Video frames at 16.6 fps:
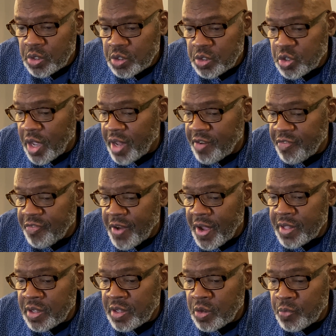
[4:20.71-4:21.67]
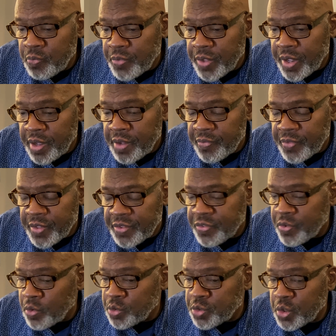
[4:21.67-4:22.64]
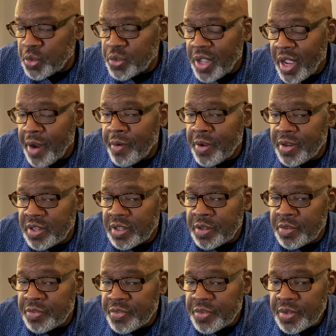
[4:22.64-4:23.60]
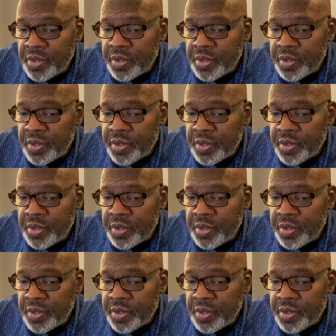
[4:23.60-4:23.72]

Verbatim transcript: try to follow the, the social narrative